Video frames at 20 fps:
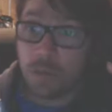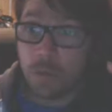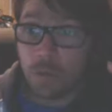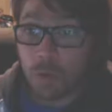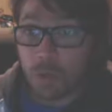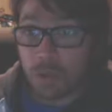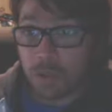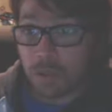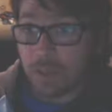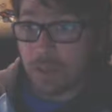
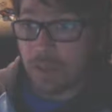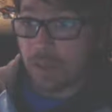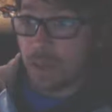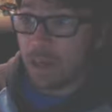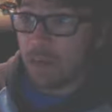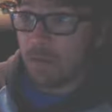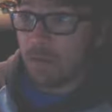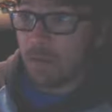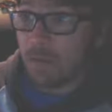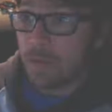watch this
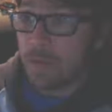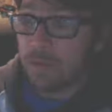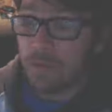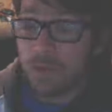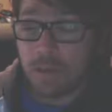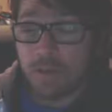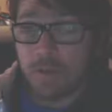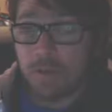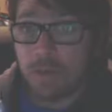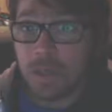after me doing
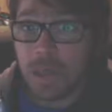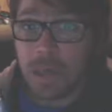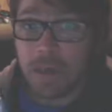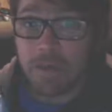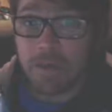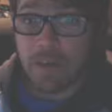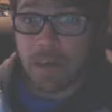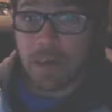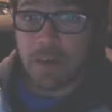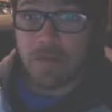Sweet
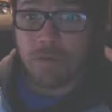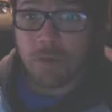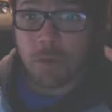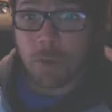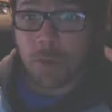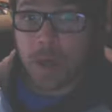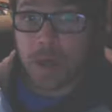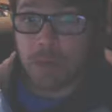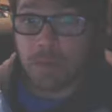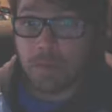FA for the
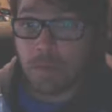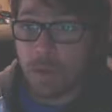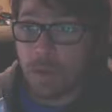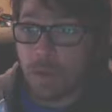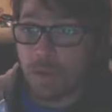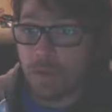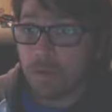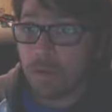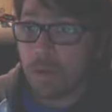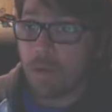past month,
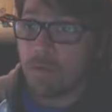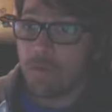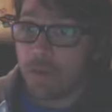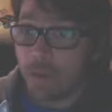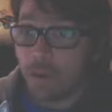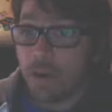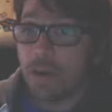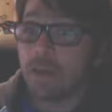which I'm very